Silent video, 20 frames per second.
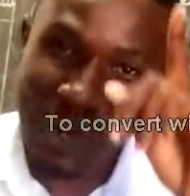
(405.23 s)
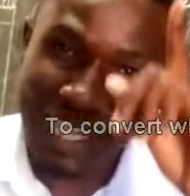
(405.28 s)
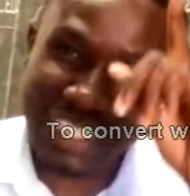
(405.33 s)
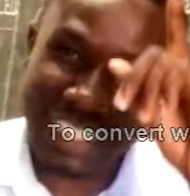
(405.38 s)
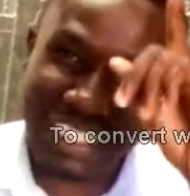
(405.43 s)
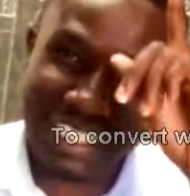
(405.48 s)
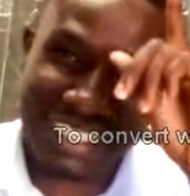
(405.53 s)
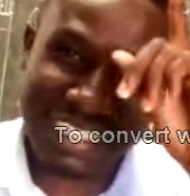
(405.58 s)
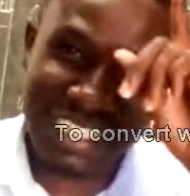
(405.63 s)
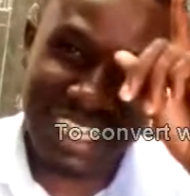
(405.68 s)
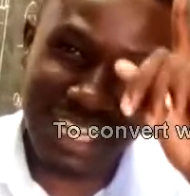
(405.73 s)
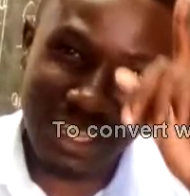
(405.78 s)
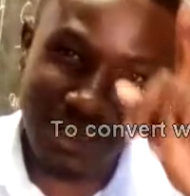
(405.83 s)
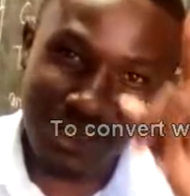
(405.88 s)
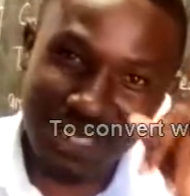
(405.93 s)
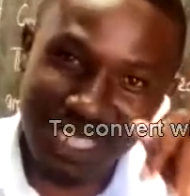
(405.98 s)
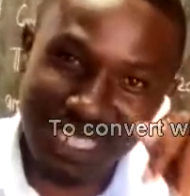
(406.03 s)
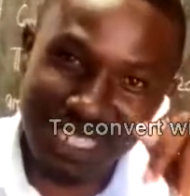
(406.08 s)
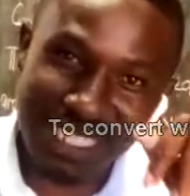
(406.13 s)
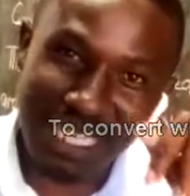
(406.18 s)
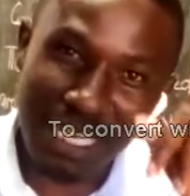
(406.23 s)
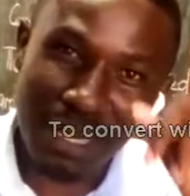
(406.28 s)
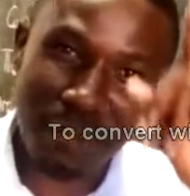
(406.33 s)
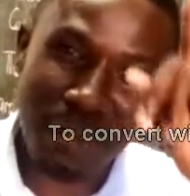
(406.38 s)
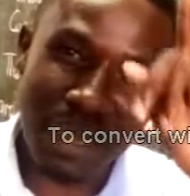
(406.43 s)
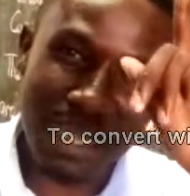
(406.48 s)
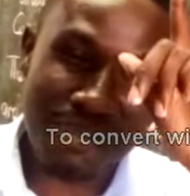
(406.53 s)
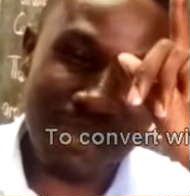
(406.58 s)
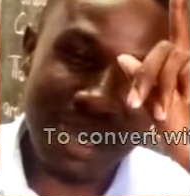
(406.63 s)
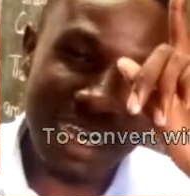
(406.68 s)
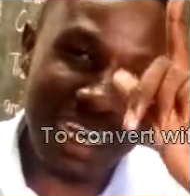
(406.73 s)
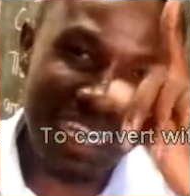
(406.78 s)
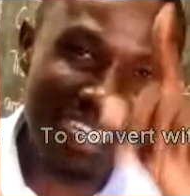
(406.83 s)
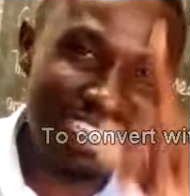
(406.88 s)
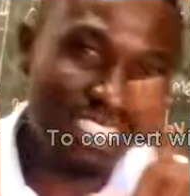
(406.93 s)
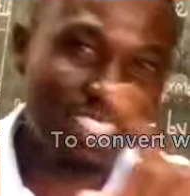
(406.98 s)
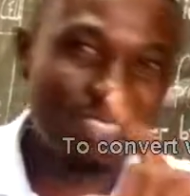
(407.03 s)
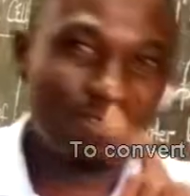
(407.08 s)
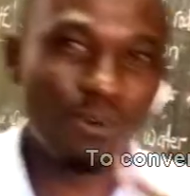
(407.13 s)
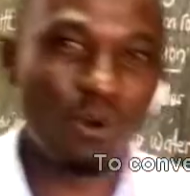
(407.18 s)
is surrounded by
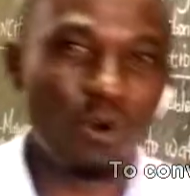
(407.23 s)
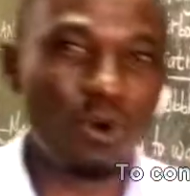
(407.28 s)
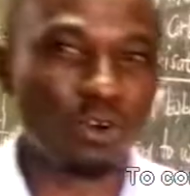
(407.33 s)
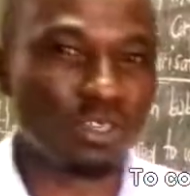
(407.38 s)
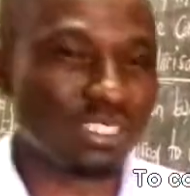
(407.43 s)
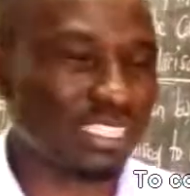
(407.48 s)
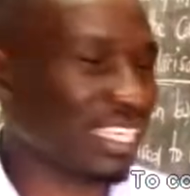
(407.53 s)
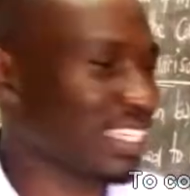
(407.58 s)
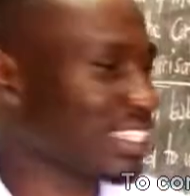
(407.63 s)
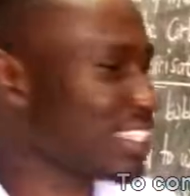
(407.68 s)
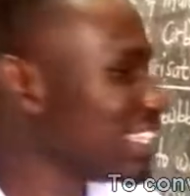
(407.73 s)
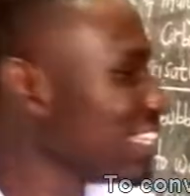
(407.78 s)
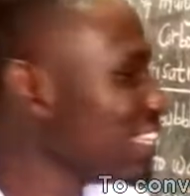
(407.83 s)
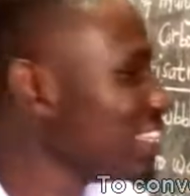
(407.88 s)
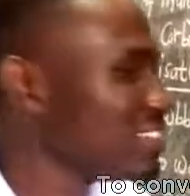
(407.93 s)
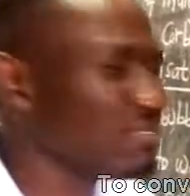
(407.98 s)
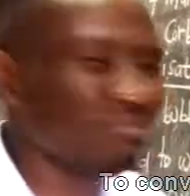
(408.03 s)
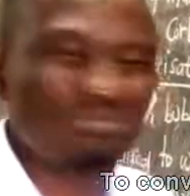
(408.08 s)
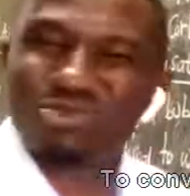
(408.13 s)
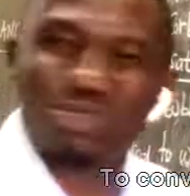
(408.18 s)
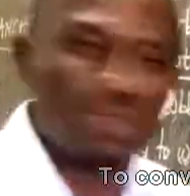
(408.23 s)
manganese 4 oxide. To